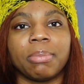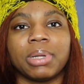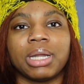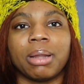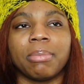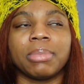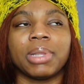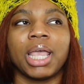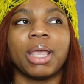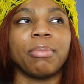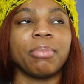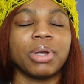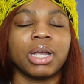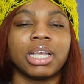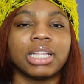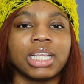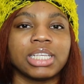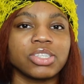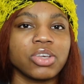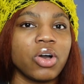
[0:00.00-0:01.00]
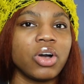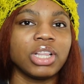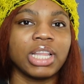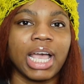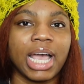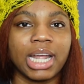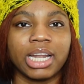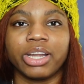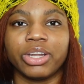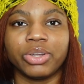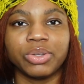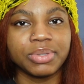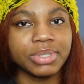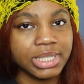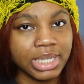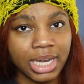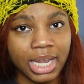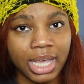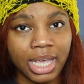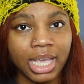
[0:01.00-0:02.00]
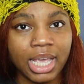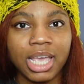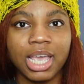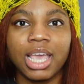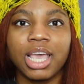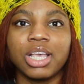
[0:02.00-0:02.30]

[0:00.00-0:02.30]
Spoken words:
but I'm like, bro, that's all I had to do today,